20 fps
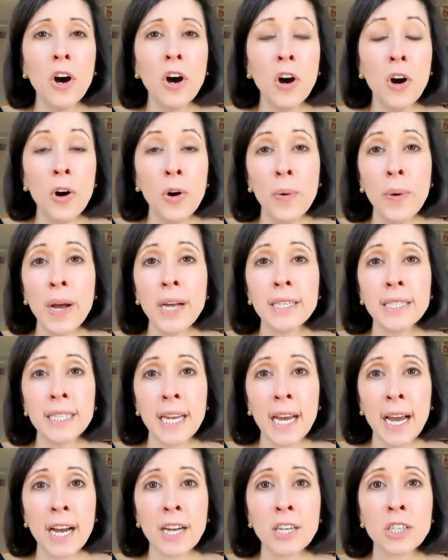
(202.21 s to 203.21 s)
O has
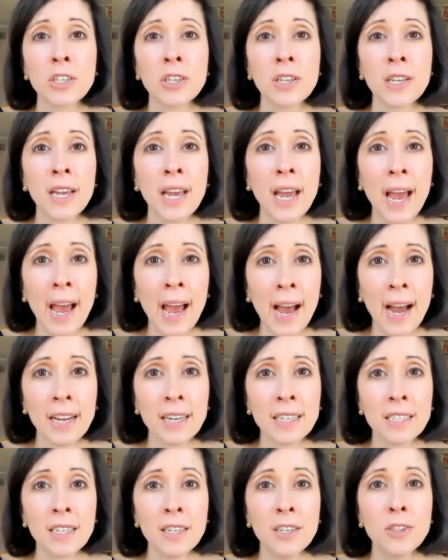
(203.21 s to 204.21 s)
to actually
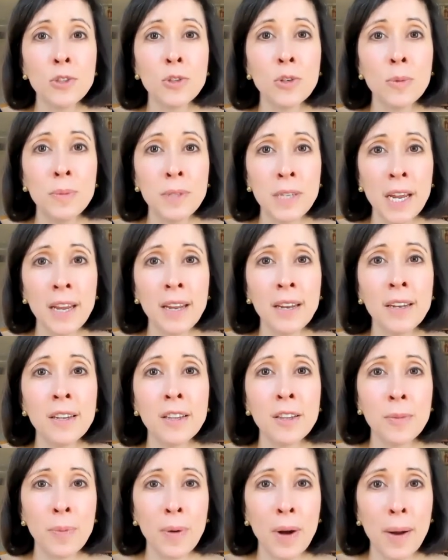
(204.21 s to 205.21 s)
act to obtain
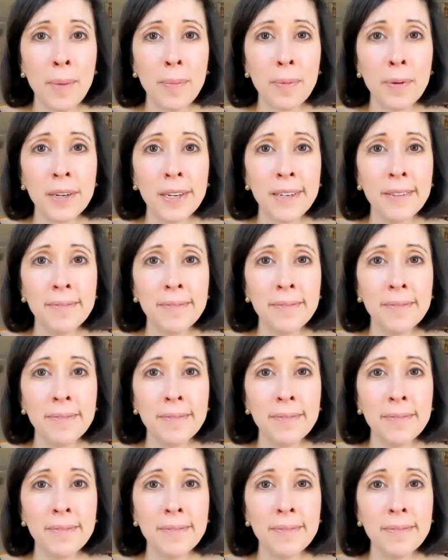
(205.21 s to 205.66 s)
the property.